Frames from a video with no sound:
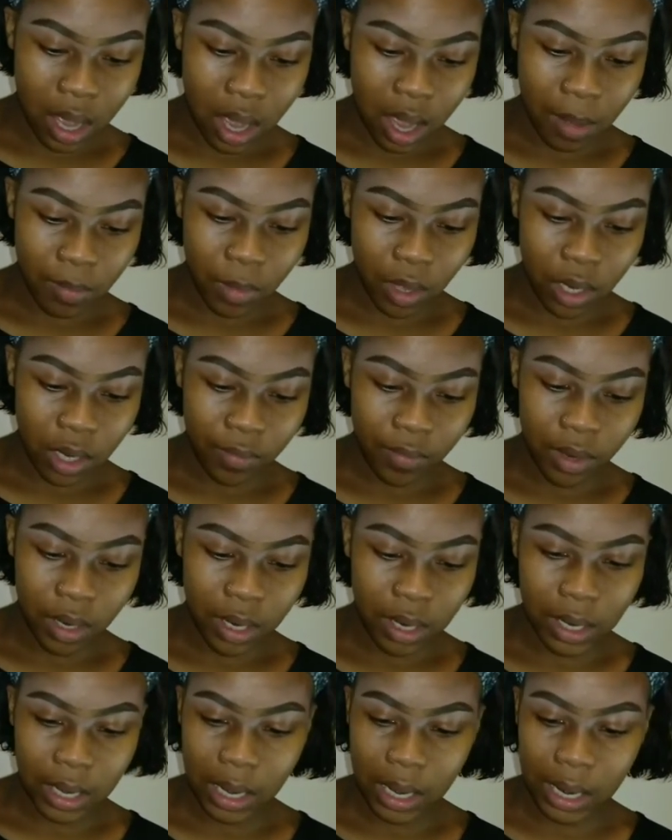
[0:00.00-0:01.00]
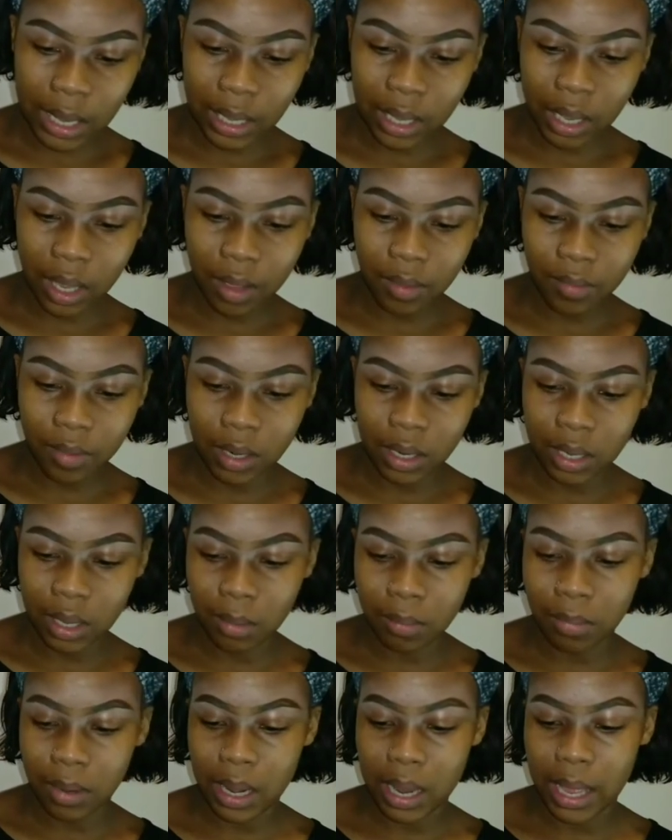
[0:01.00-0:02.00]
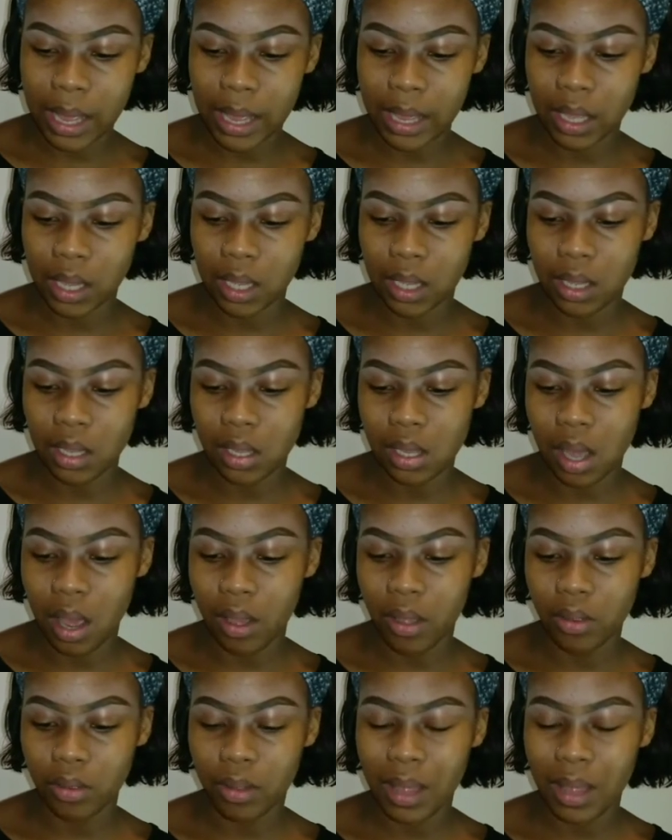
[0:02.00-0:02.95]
I'm not even gonna like heavily apply the